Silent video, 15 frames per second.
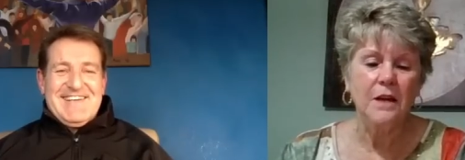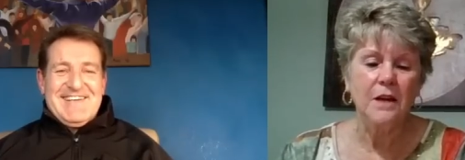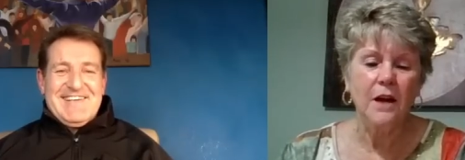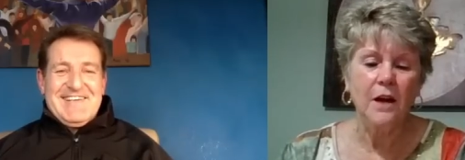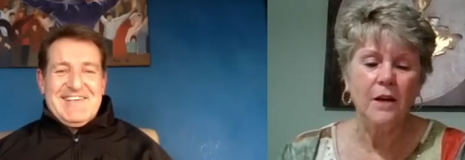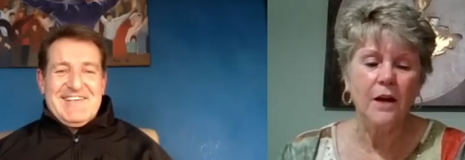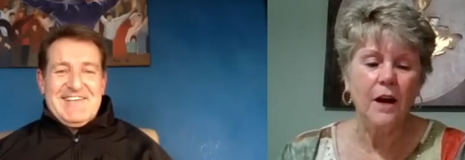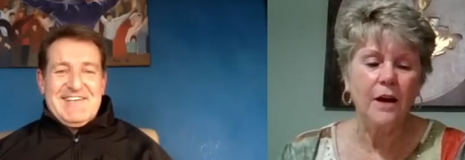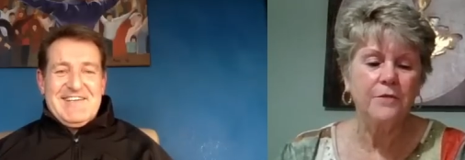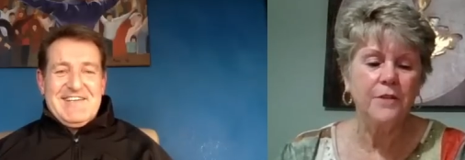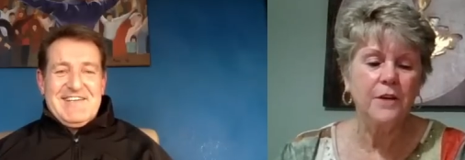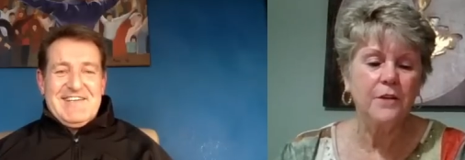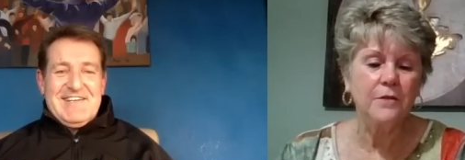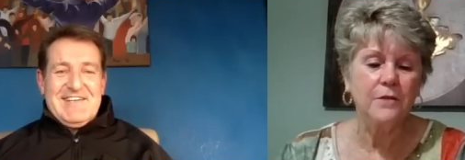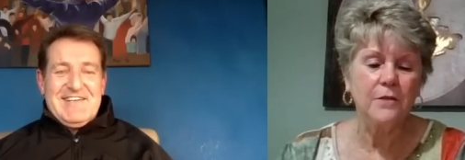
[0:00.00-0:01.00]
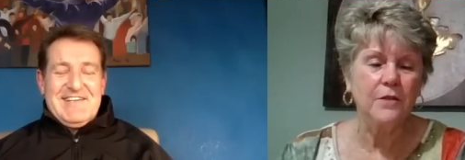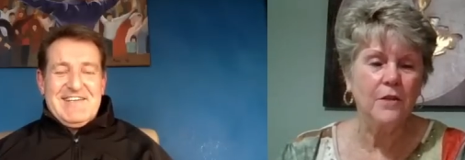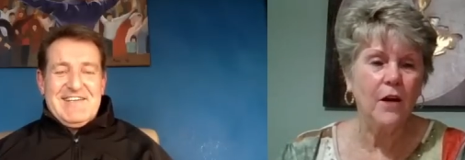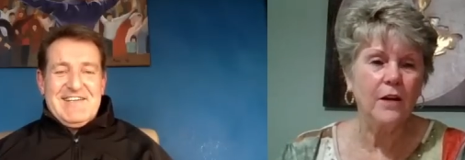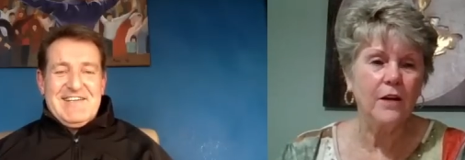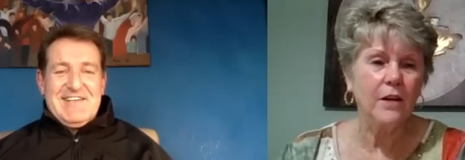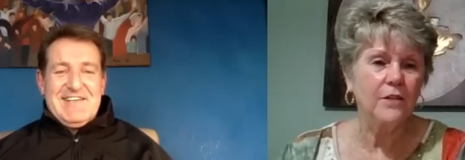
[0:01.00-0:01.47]
Speaker 1: yeah, I think
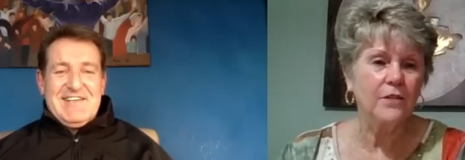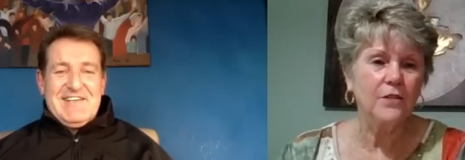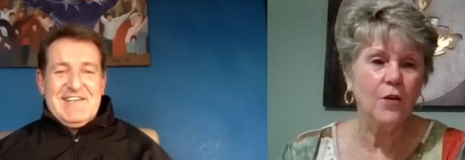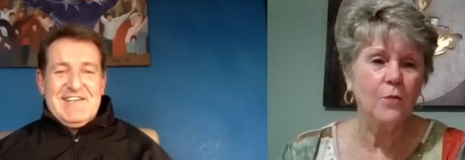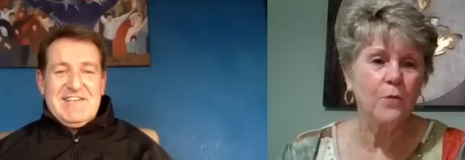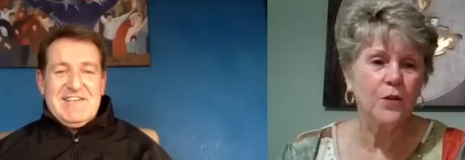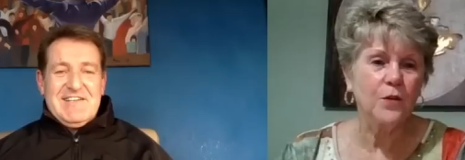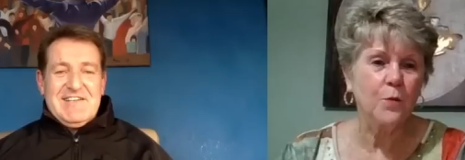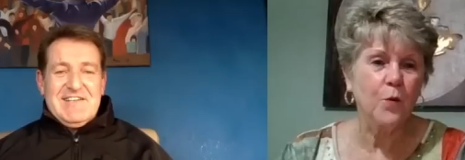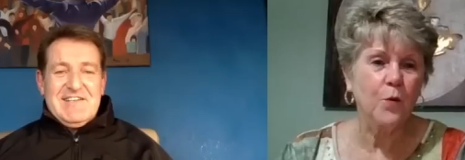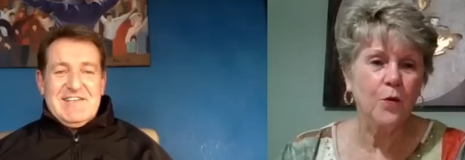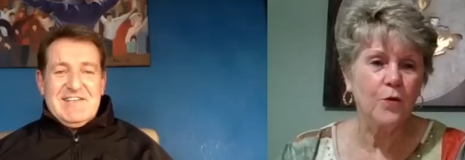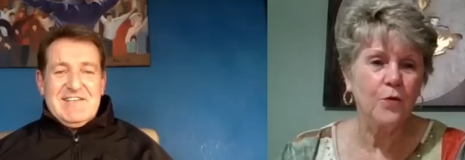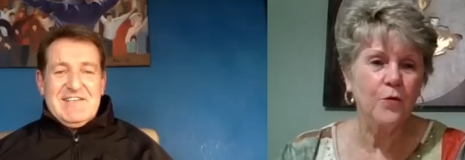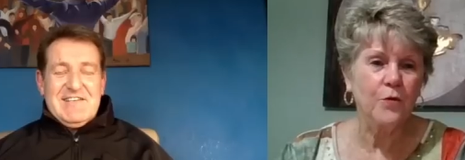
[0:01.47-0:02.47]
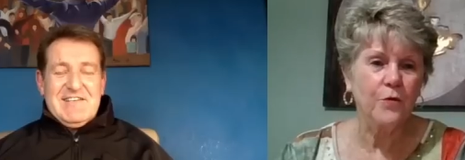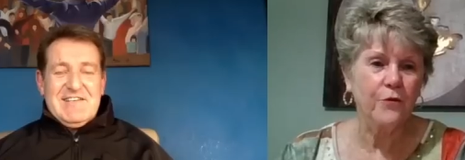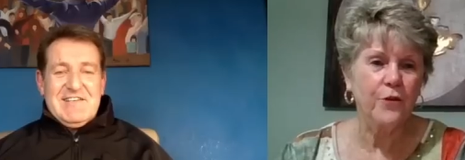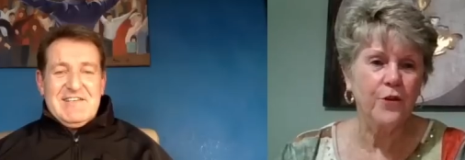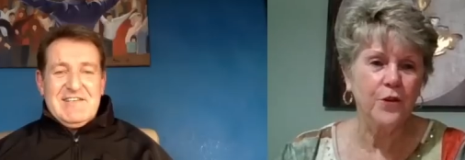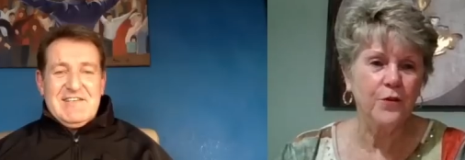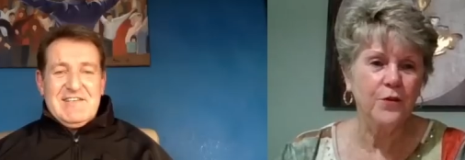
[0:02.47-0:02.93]
God has so much more
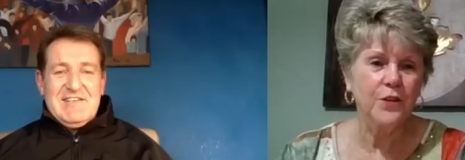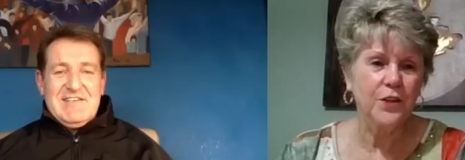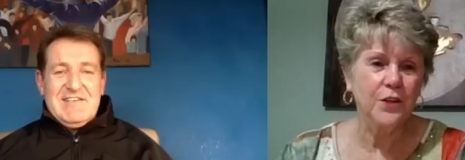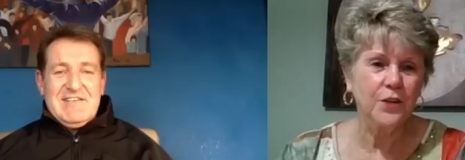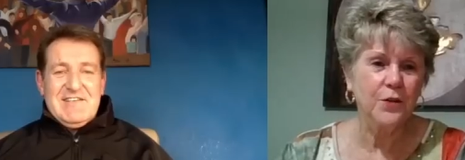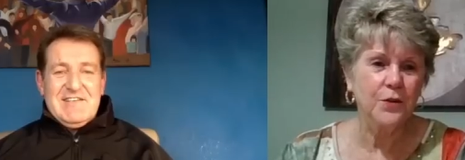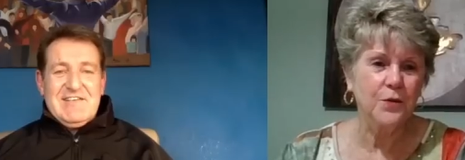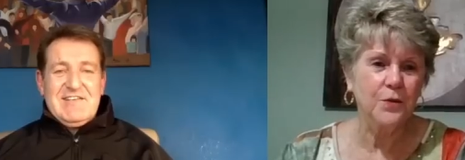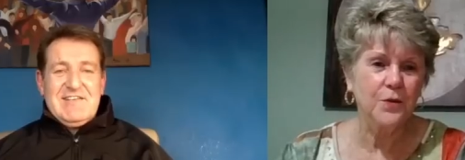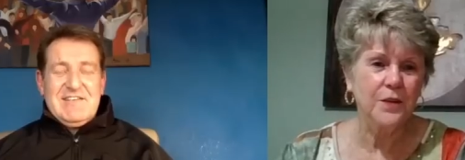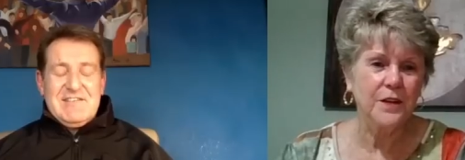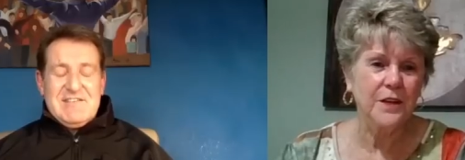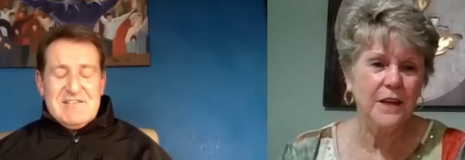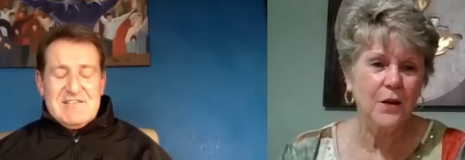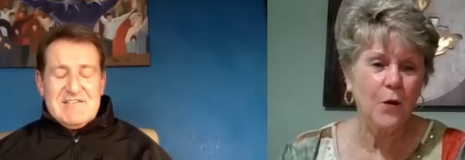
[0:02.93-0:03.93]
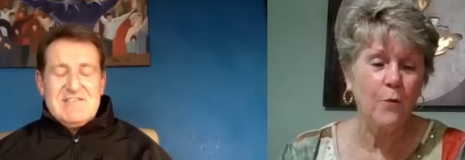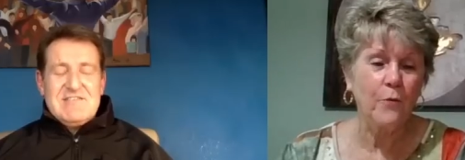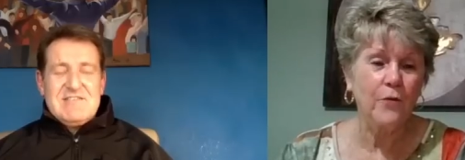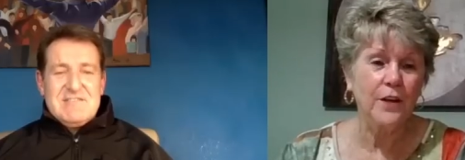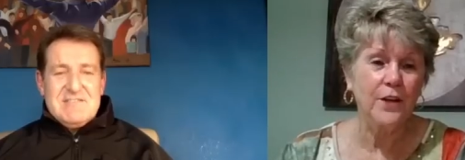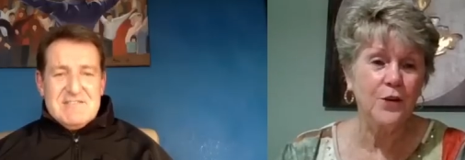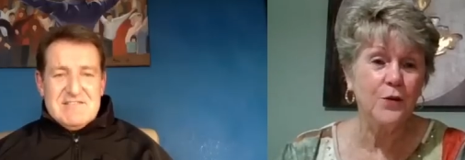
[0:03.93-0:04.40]
for you to do.
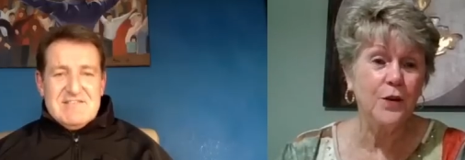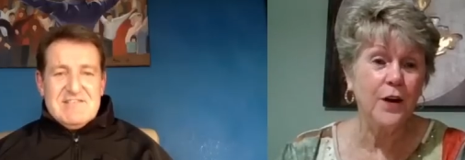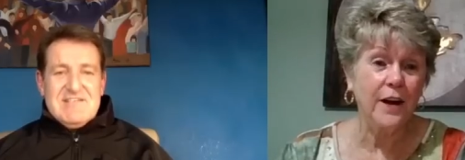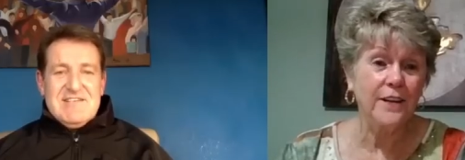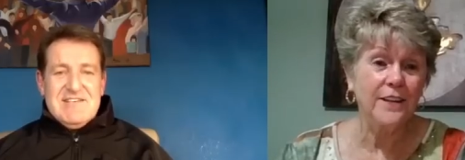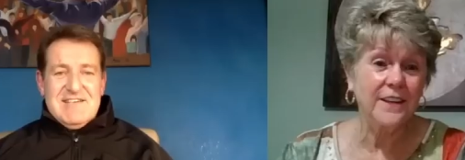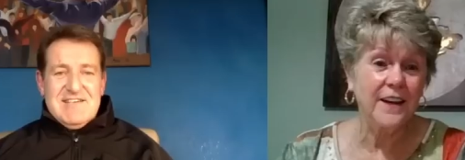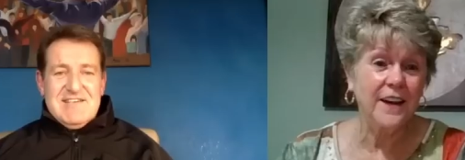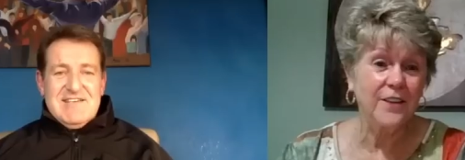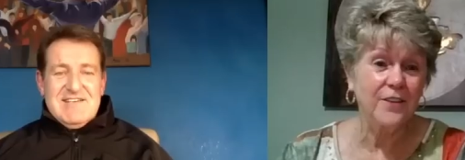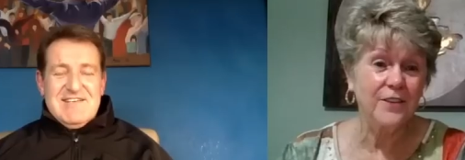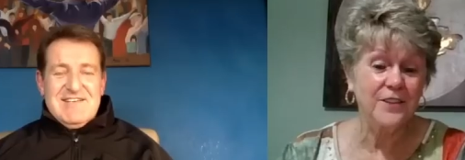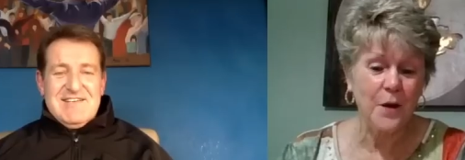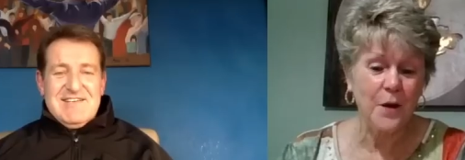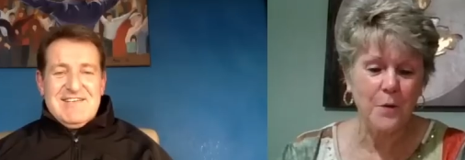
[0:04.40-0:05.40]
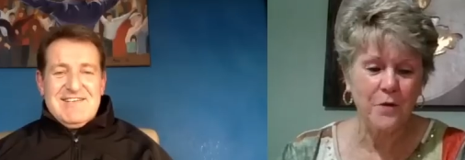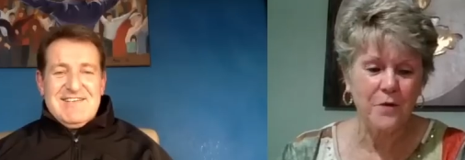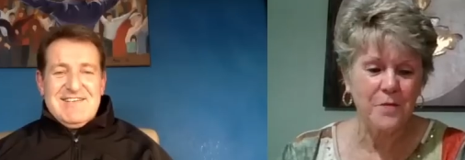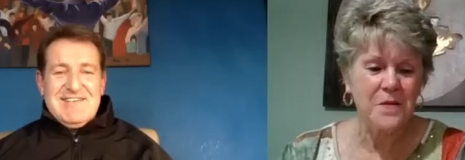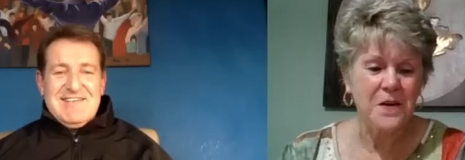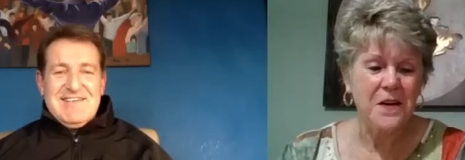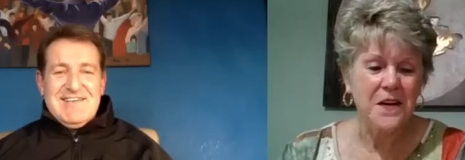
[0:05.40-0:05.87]
Hopefully, you and I together, some of
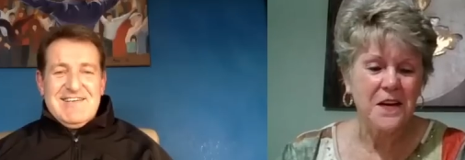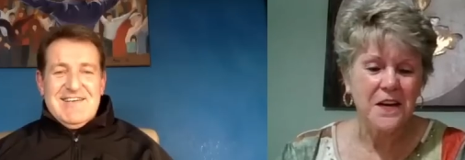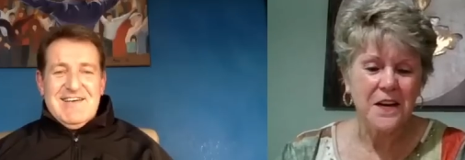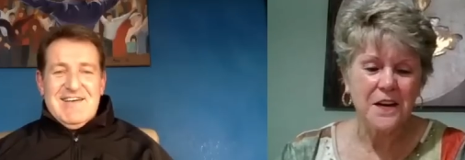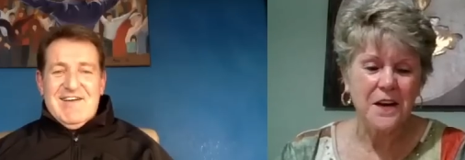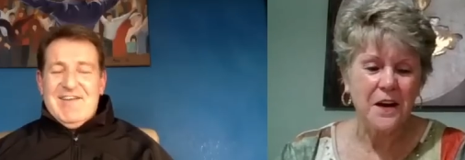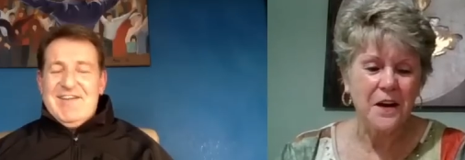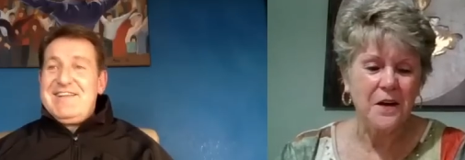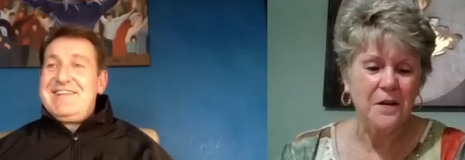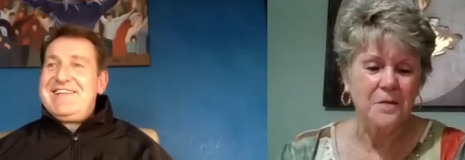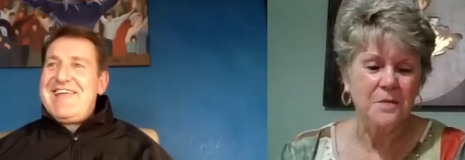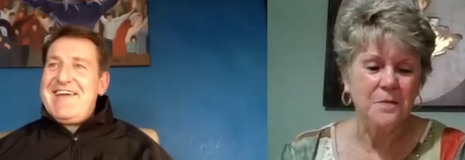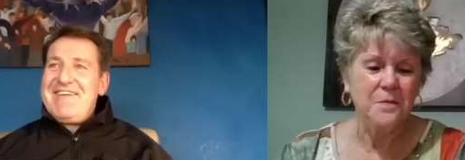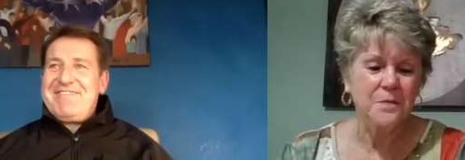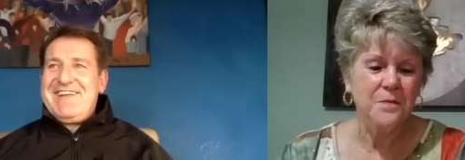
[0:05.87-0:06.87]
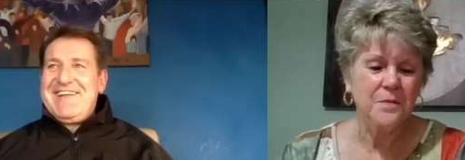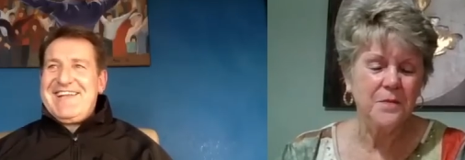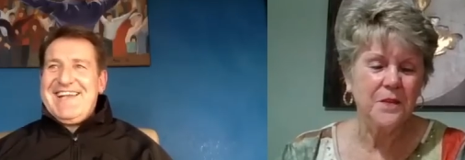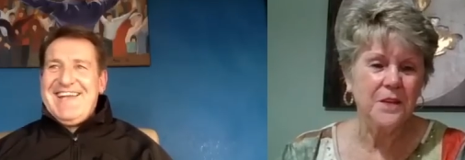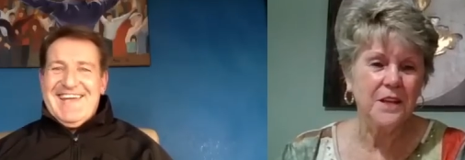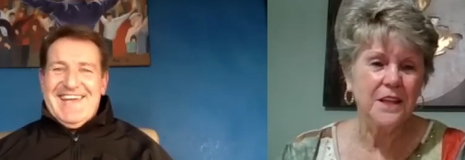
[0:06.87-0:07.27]
them. Um, Definitely.